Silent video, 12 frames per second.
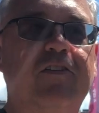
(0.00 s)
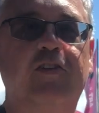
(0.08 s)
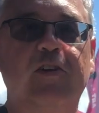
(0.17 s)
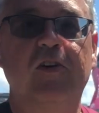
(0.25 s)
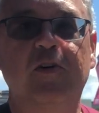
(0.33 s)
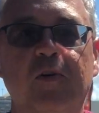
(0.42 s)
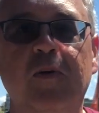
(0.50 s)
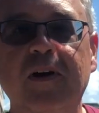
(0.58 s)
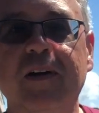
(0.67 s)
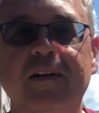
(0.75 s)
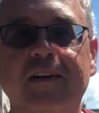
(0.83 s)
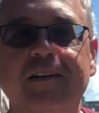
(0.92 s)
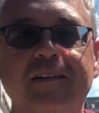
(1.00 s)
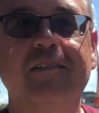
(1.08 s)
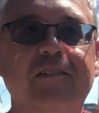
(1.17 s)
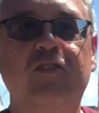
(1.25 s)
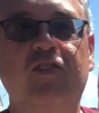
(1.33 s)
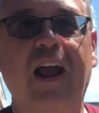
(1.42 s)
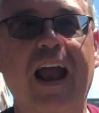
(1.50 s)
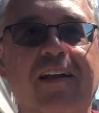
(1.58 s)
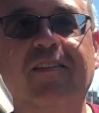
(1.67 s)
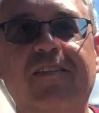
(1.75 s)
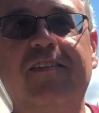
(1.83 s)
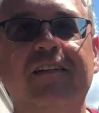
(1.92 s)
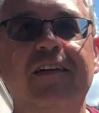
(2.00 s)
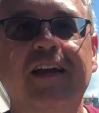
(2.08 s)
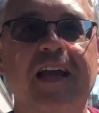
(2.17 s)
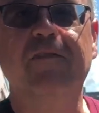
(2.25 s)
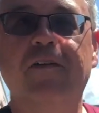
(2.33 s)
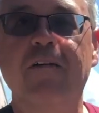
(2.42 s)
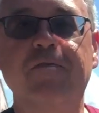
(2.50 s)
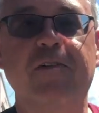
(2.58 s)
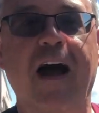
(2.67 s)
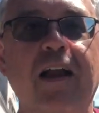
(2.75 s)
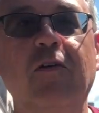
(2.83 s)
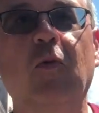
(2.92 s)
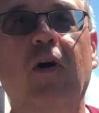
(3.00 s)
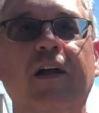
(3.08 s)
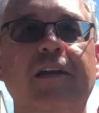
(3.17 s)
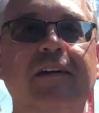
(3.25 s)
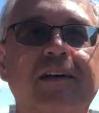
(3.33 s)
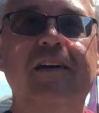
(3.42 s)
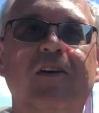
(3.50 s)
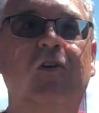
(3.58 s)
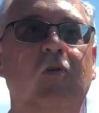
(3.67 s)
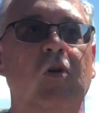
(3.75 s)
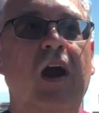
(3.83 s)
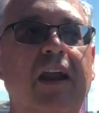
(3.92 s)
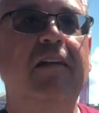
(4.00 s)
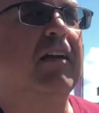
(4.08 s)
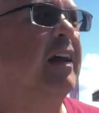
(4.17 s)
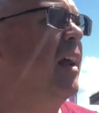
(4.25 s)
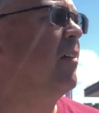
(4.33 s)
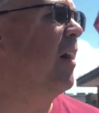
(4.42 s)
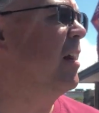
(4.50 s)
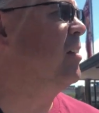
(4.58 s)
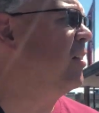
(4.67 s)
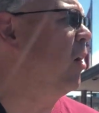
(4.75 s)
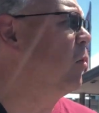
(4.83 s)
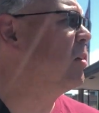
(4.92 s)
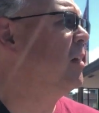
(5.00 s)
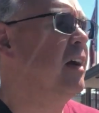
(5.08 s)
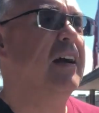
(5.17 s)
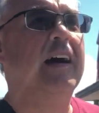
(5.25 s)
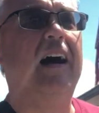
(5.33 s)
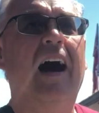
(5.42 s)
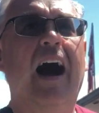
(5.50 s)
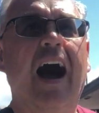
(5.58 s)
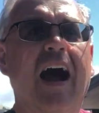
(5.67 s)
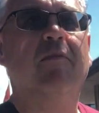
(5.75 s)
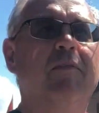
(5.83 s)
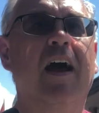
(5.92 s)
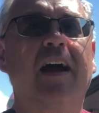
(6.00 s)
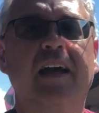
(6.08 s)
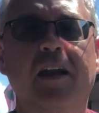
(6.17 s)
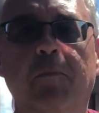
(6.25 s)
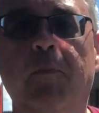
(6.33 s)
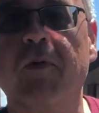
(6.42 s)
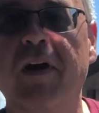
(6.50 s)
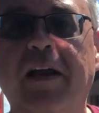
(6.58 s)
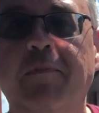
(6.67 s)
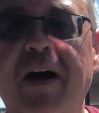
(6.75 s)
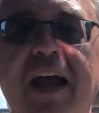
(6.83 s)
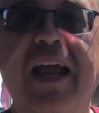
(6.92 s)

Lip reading: to chance. If I find one, great. If I don't, I'm not gonna break my